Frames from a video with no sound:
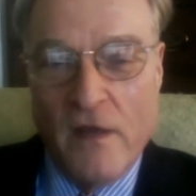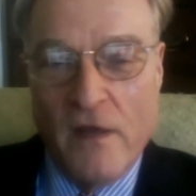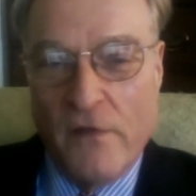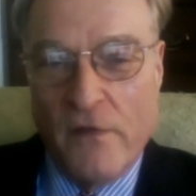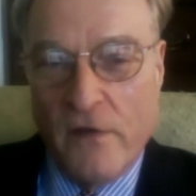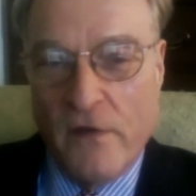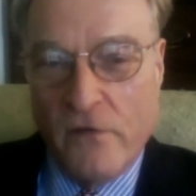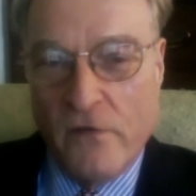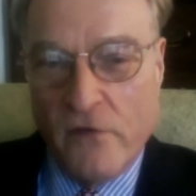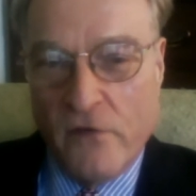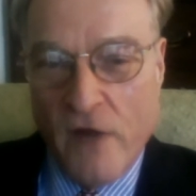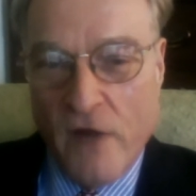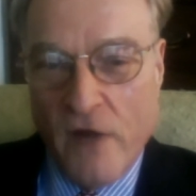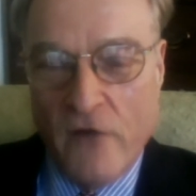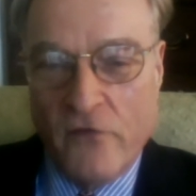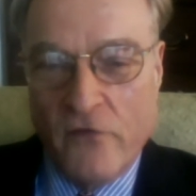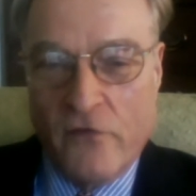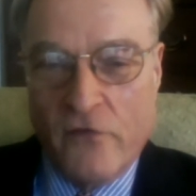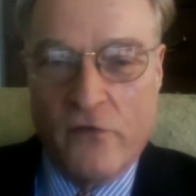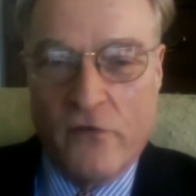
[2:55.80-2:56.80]
that
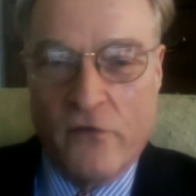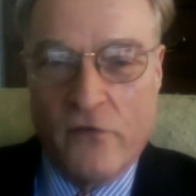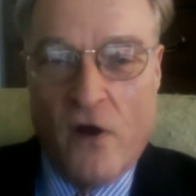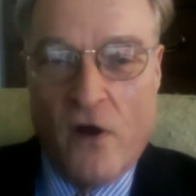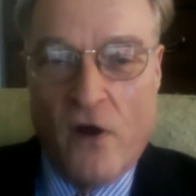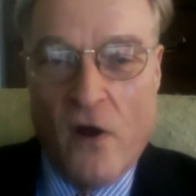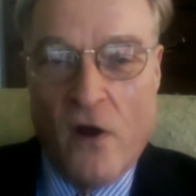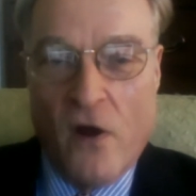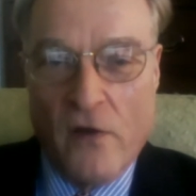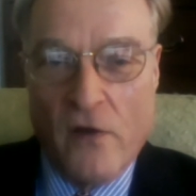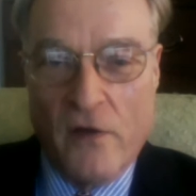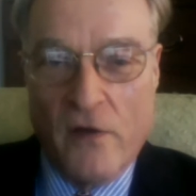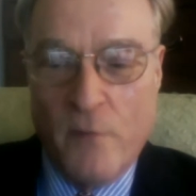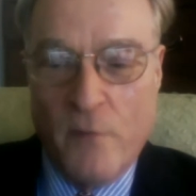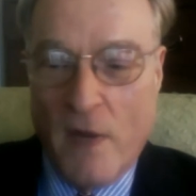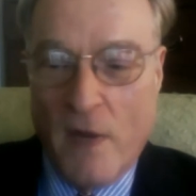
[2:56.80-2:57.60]
touched us all and